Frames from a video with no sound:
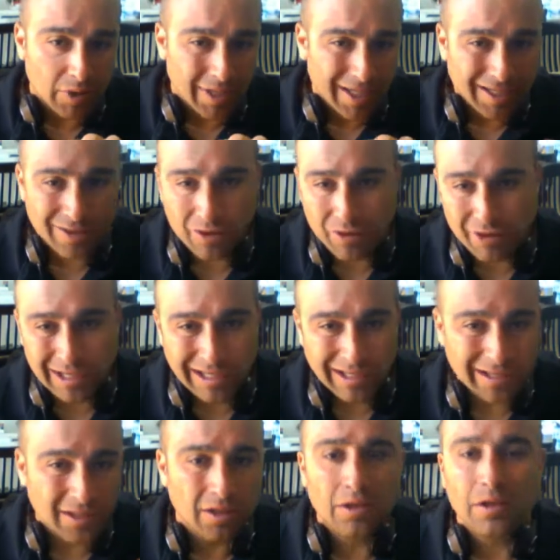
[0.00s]

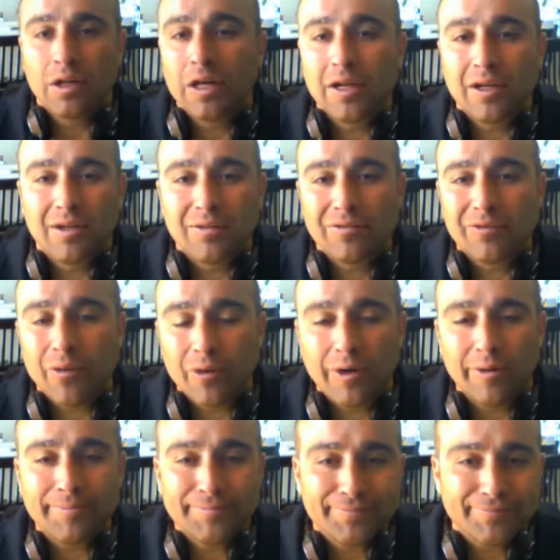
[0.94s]
e-learning
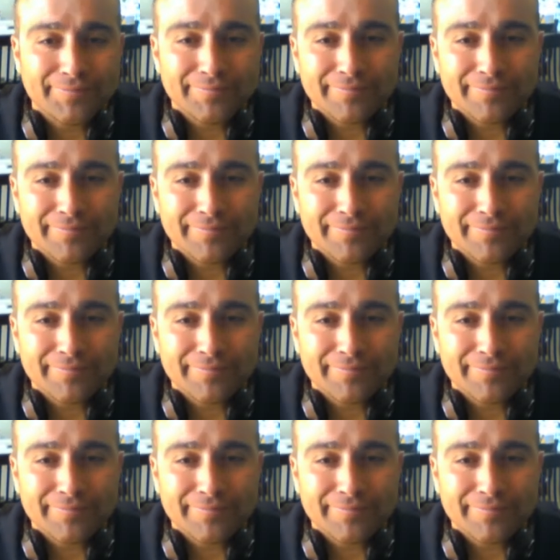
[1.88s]
forum,